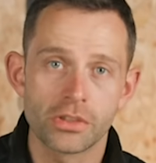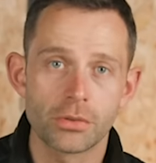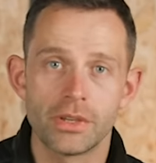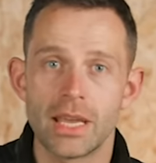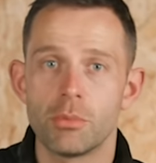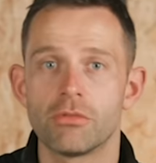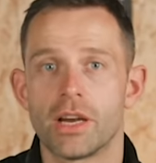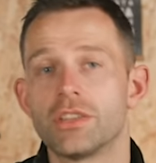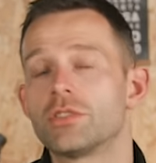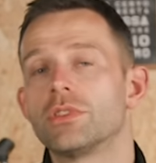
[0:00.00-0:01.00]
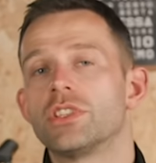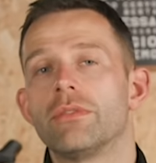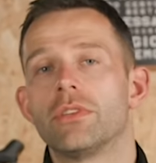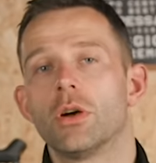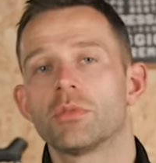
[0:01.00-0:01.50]
to enable riders to
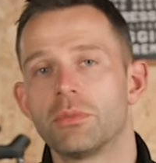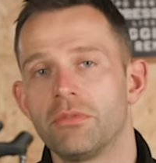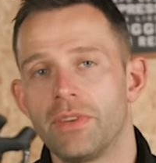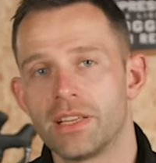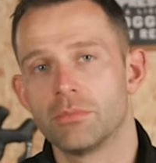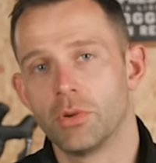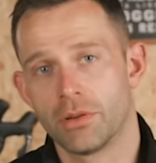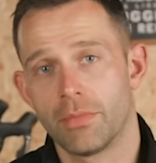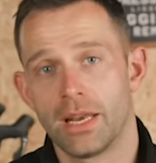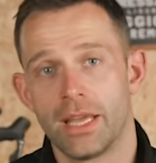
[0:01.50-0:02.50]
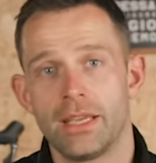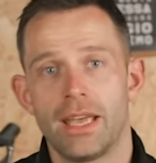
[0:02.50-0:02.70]
achieve the optimum fit aboard a Melee,